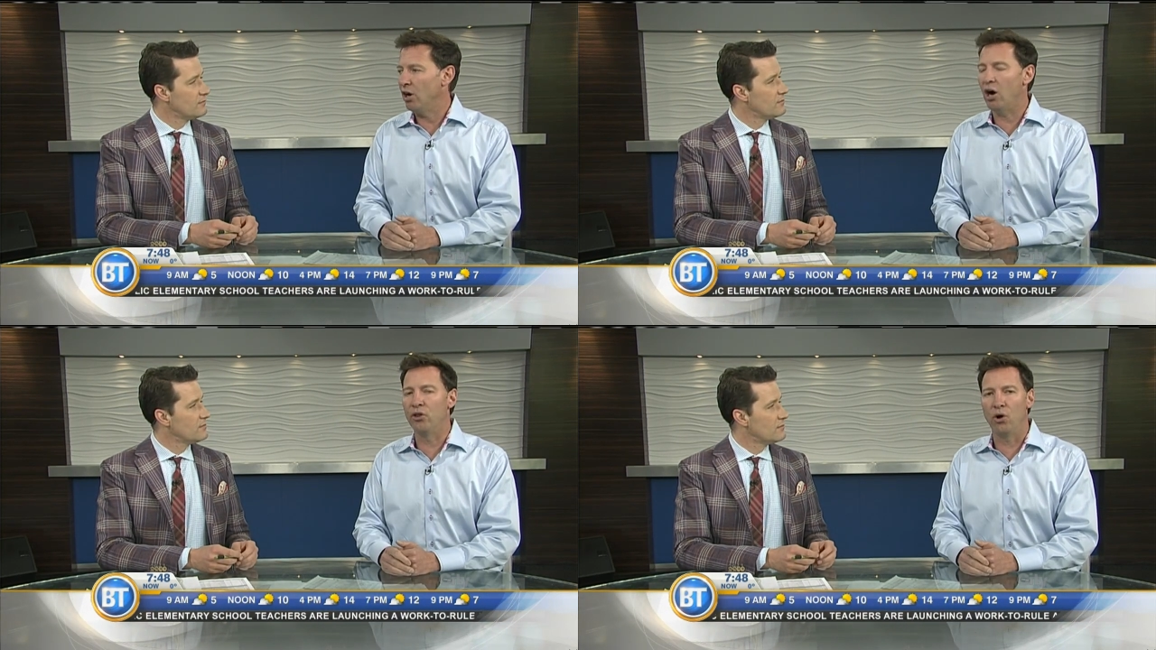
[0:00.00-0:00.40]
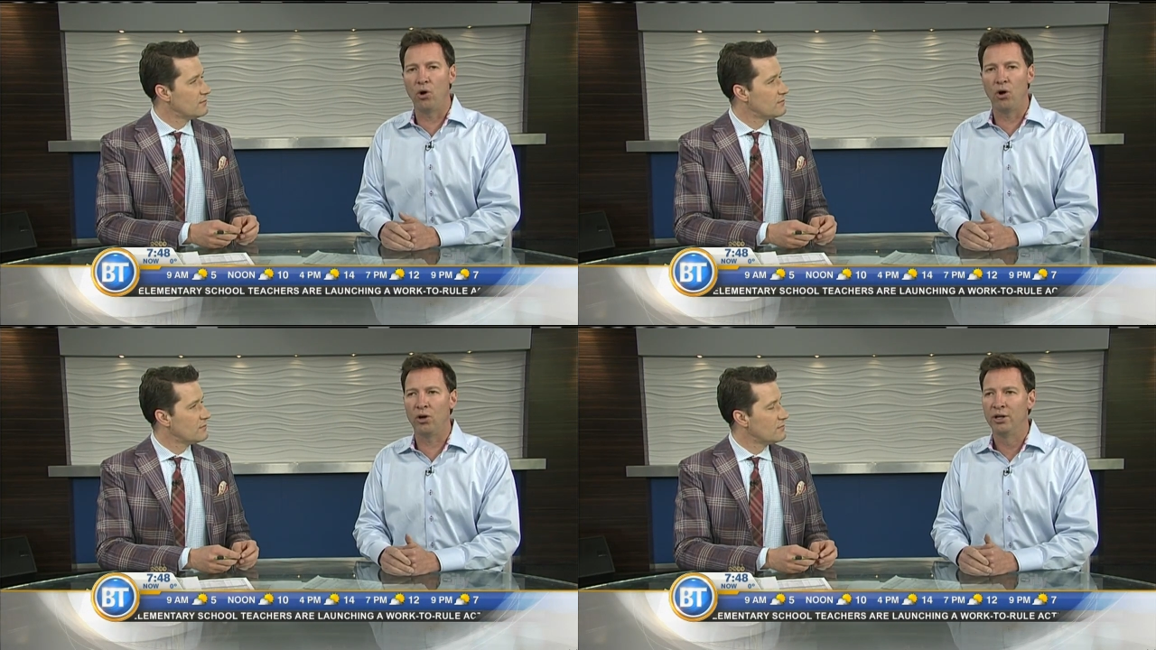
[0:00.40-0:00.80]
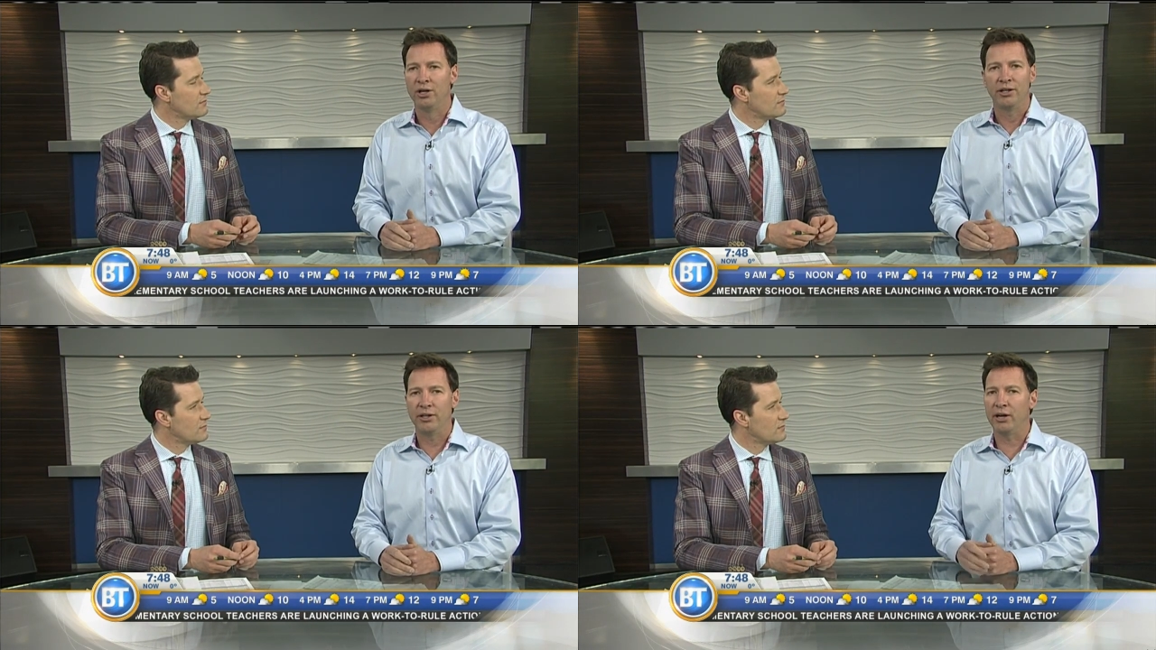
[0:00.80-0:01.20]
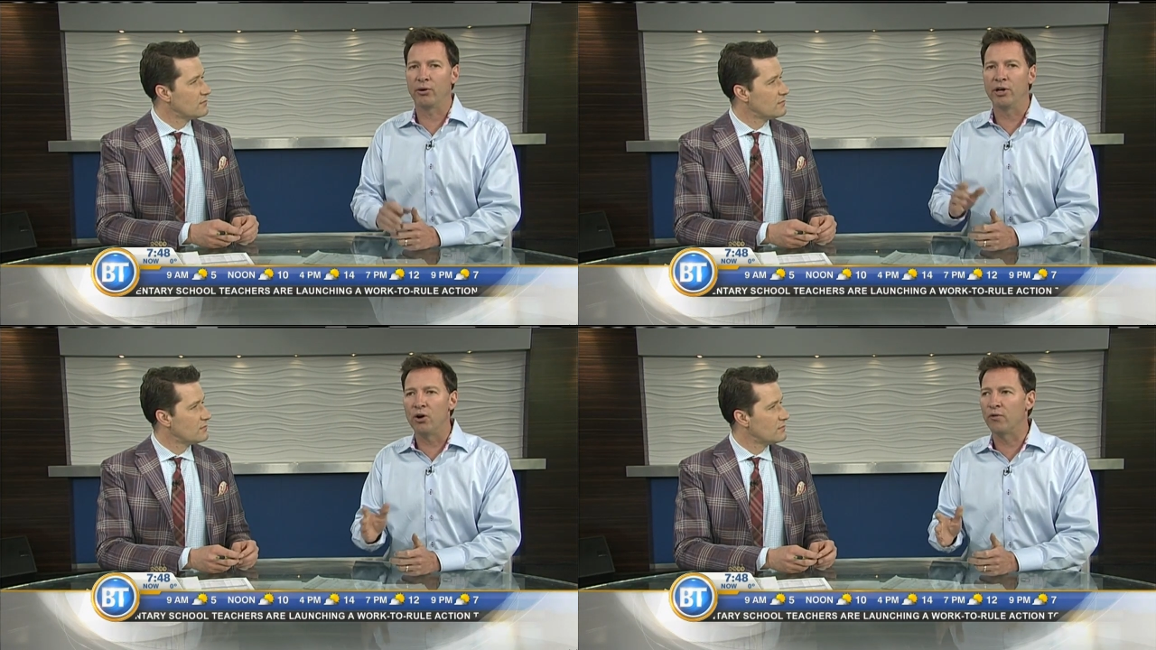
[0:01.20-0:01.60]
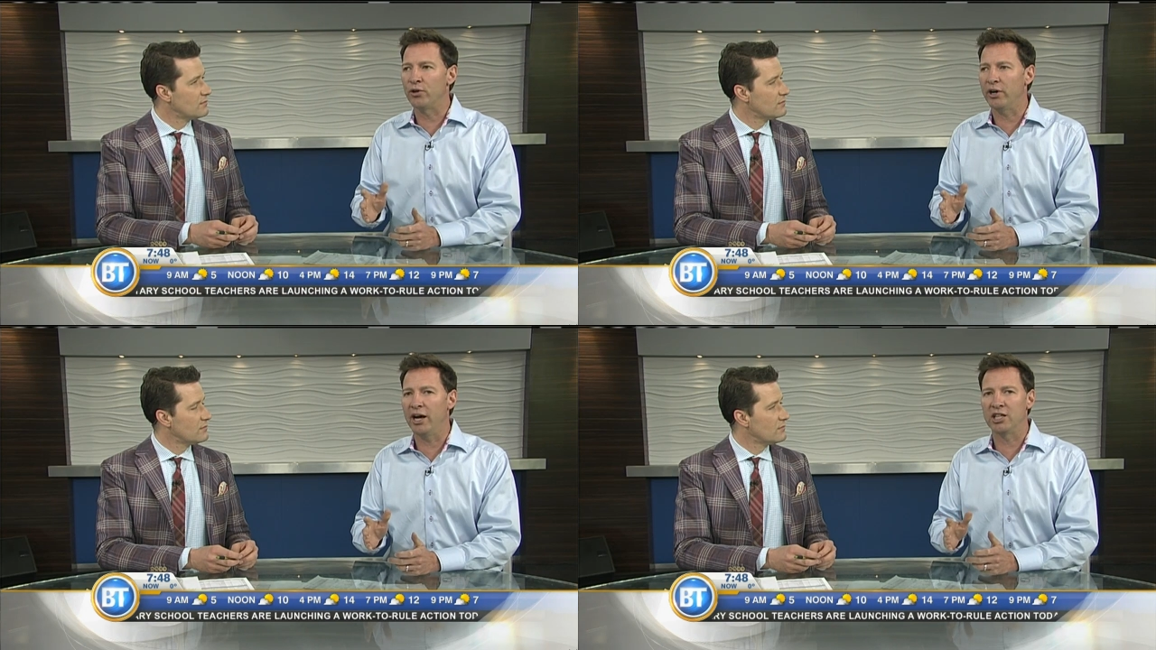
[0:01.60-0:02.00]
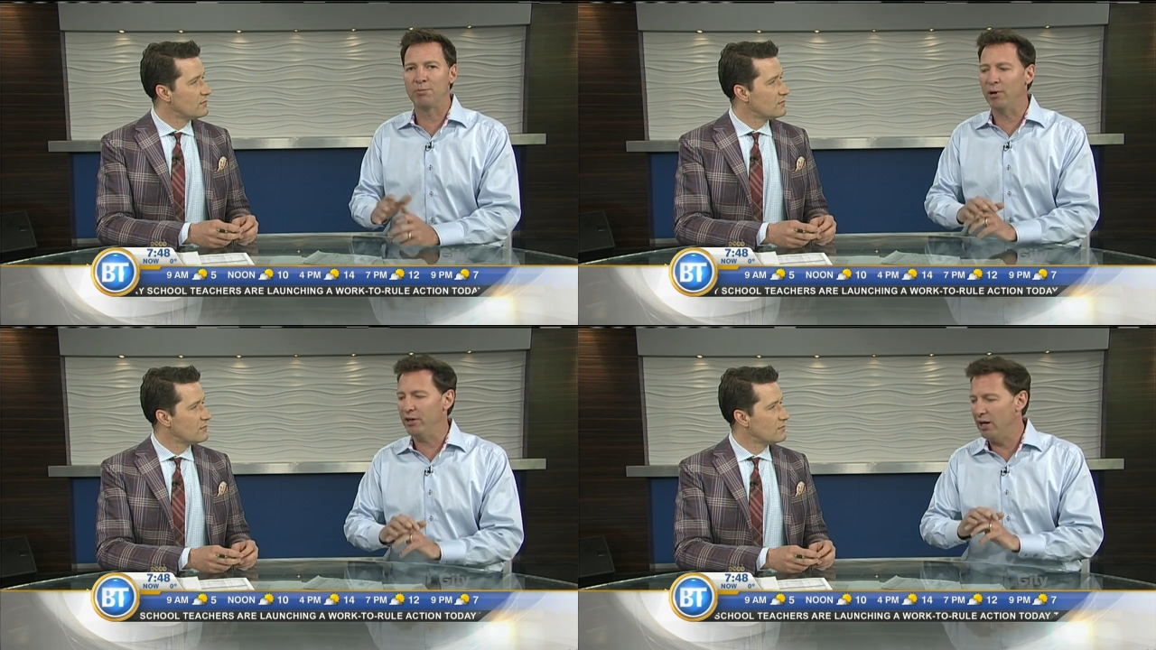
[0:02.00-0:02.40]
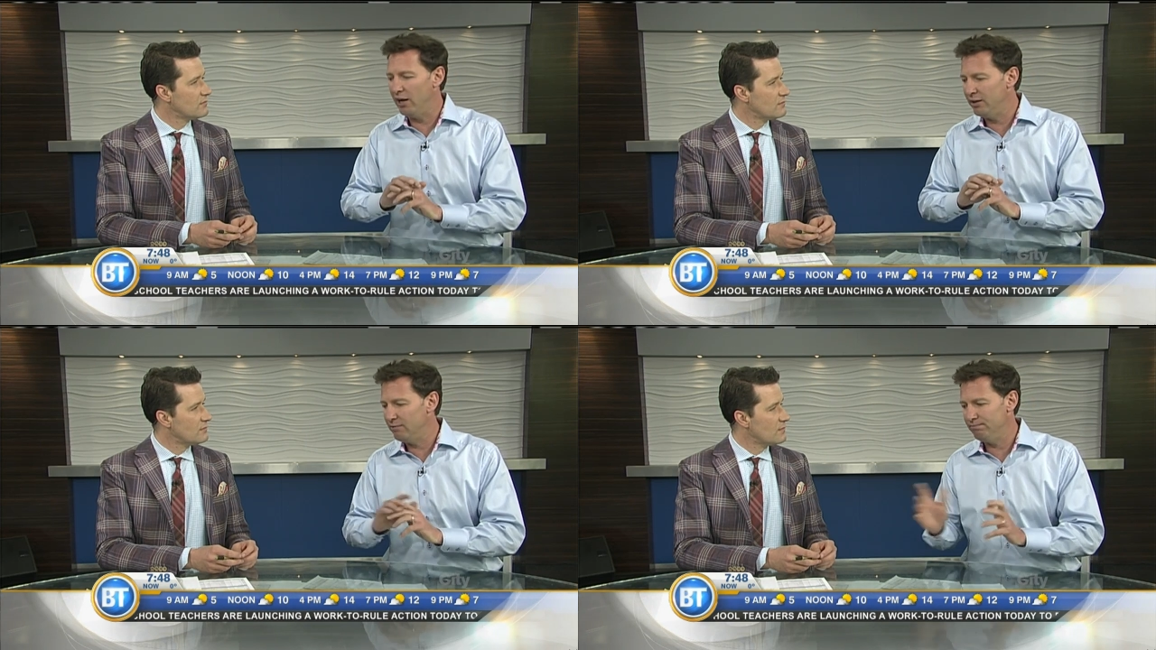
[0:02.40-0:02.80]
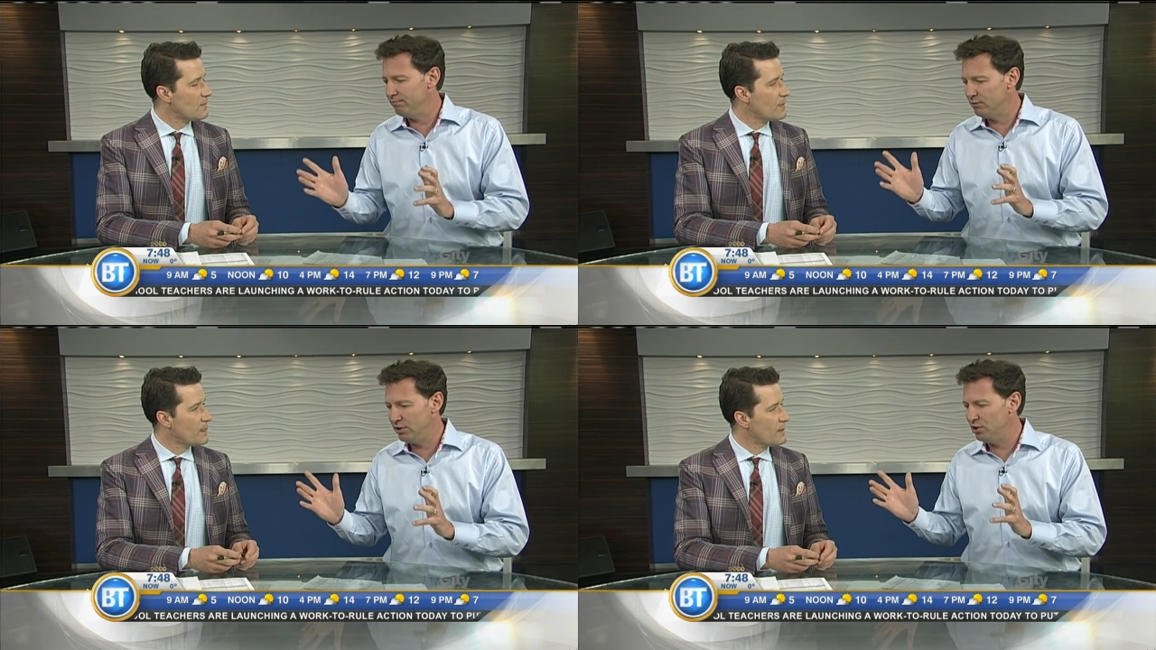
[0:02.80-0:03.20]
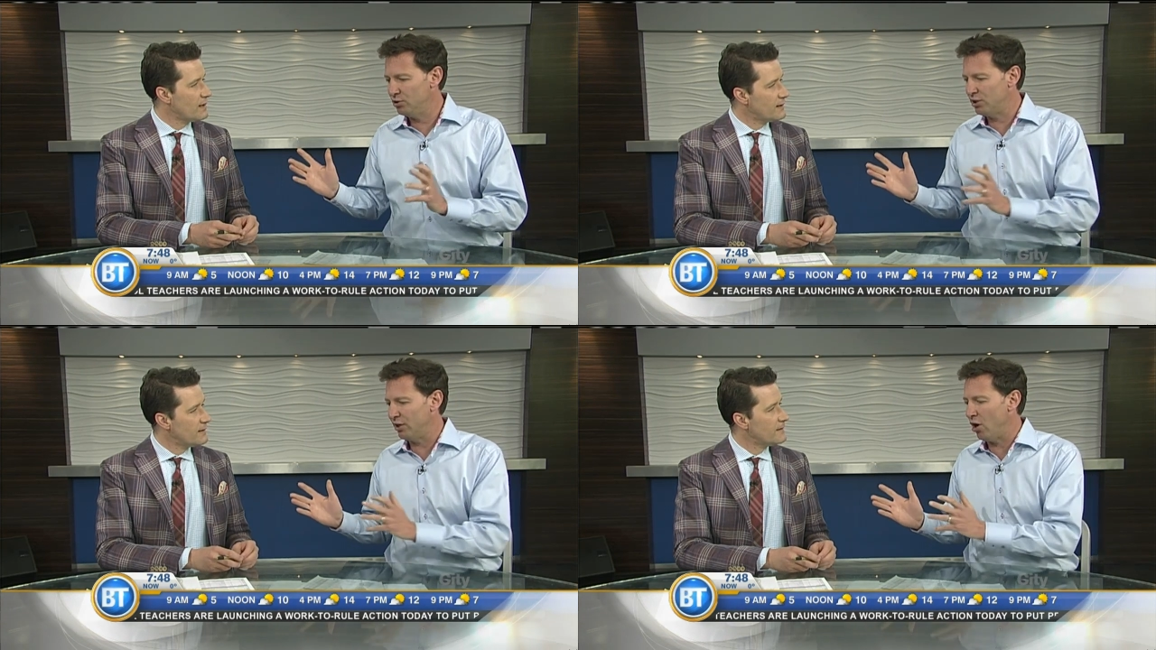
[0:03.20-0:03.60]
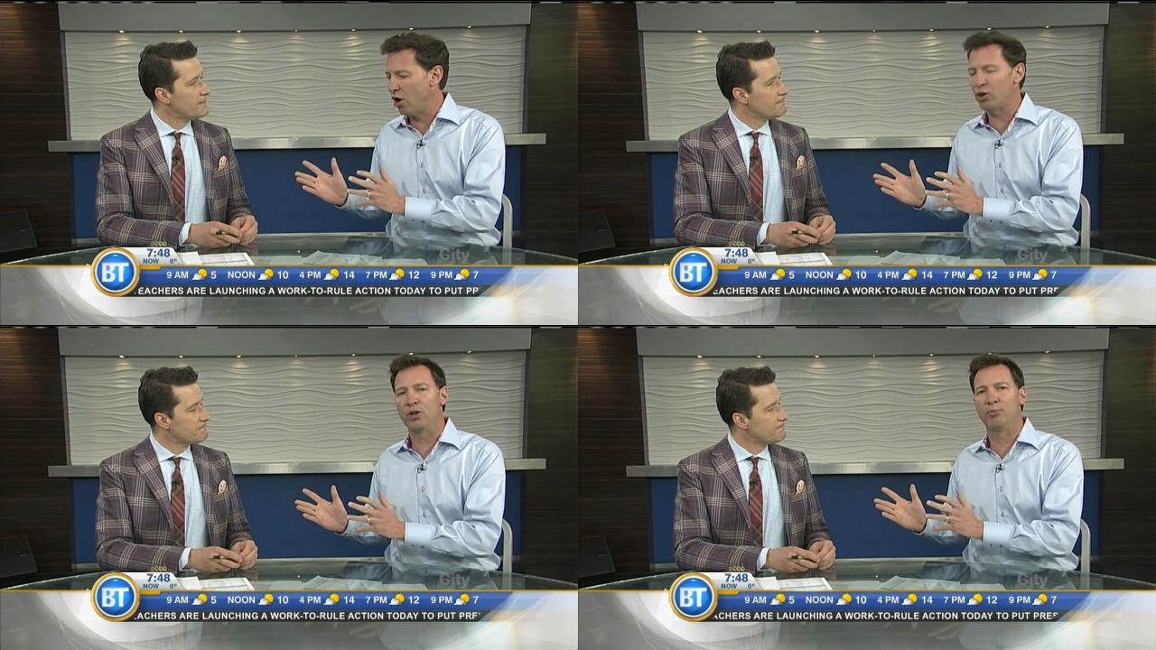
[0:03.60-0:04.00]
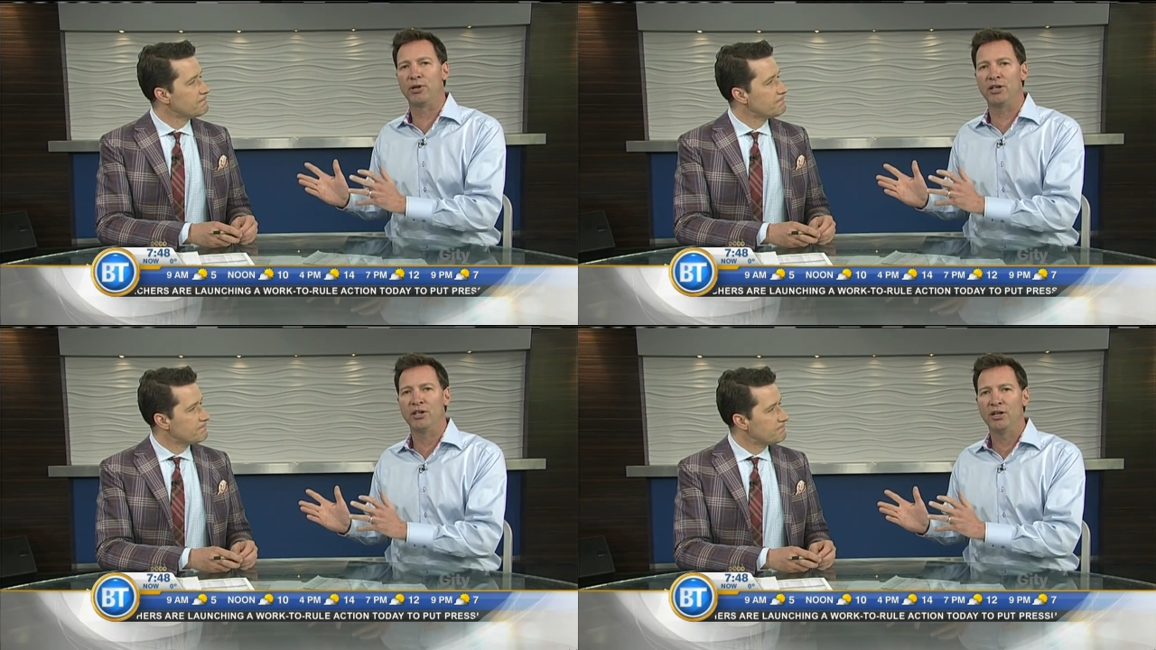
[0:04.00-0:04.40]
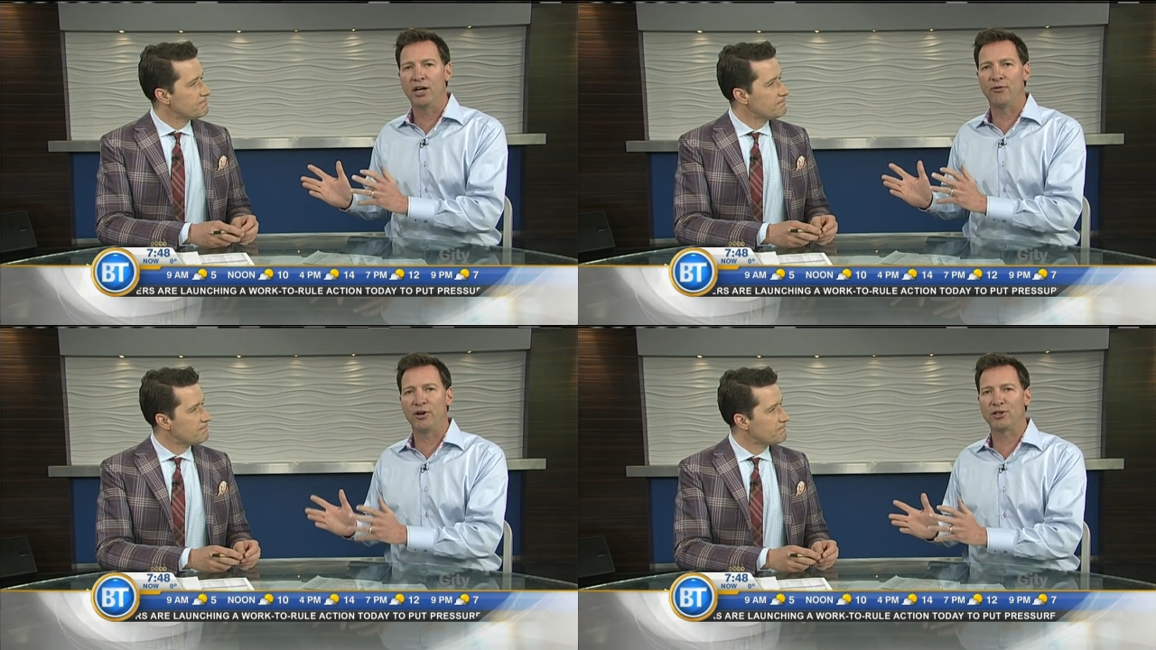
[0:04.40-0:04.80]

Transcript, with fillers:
Speaker 1: on the whole they were in over their heads. But you said arguably a